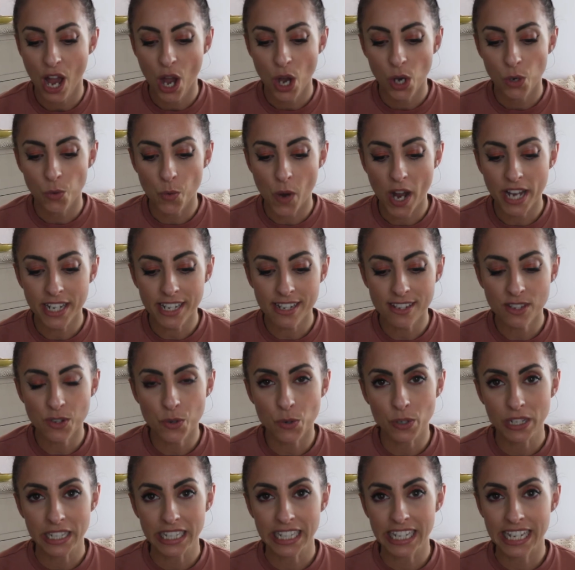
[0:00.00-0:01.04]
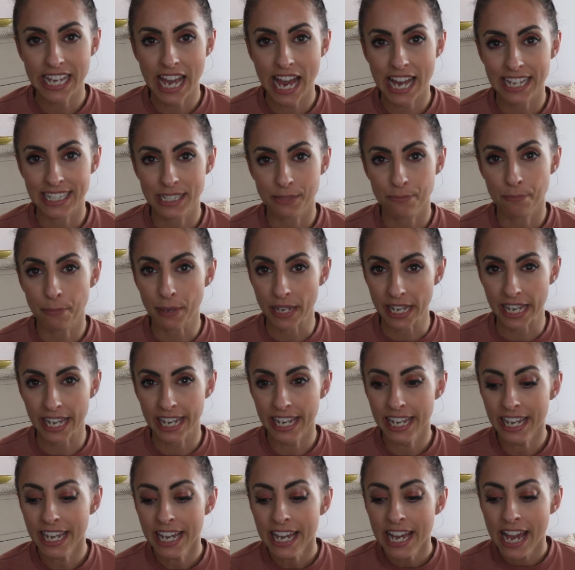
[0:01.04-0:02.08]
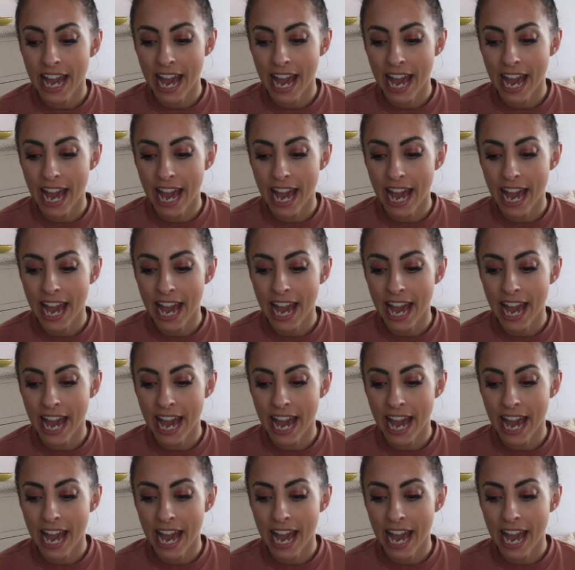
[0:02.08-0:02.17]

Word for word: One is called Lily and Bee